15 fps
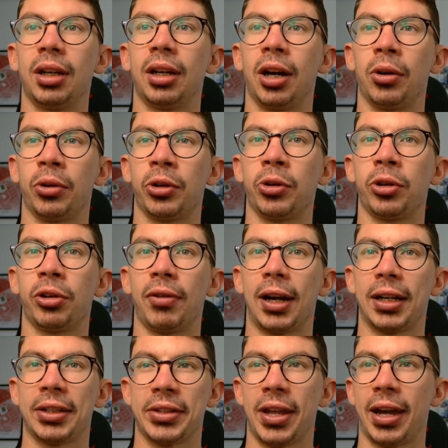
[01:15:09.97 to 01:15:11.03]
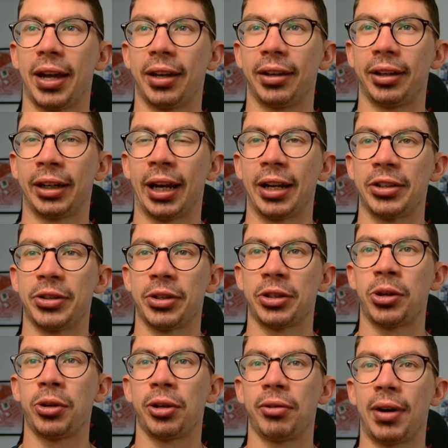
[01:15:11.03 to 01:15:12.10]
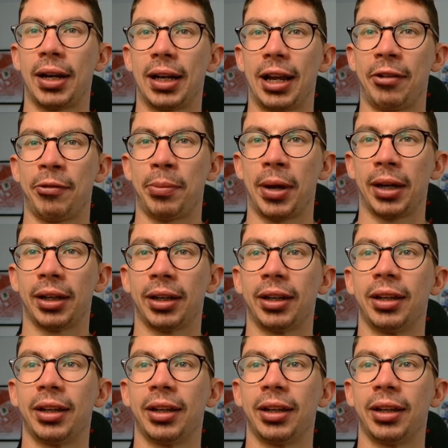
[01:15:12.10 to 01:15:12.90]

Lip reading: Oh, Cucurella's there. Okay, so it's Cucurella left back.